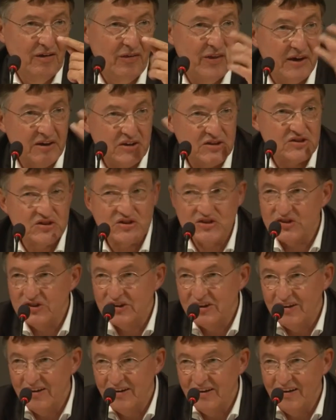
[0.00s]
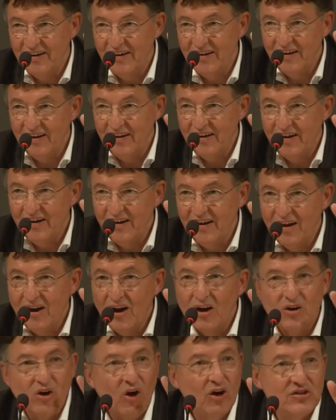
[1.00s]
that is
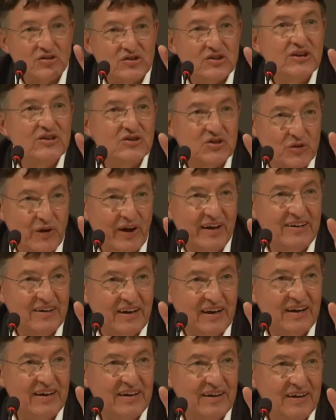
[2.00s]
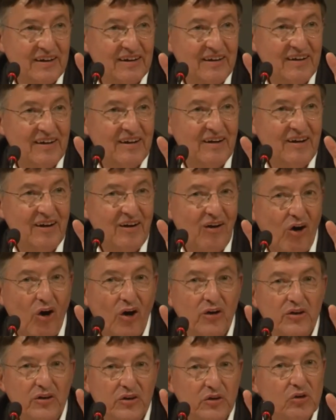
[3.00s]
concentrating
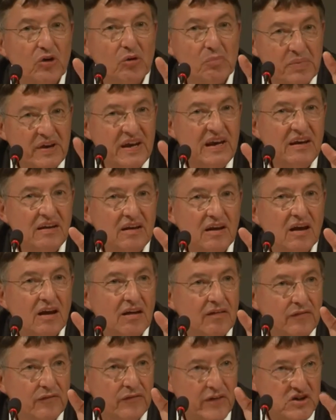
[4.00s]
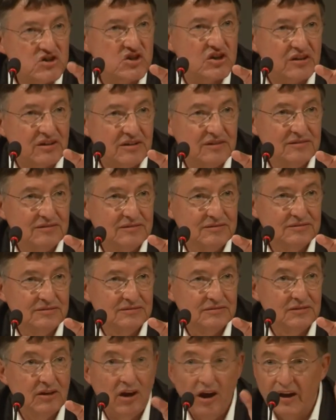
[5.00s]
on a European vision.
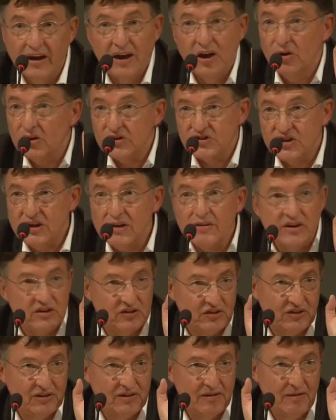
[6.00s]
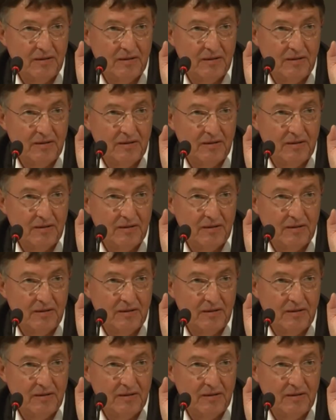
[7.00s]
I cannot see this.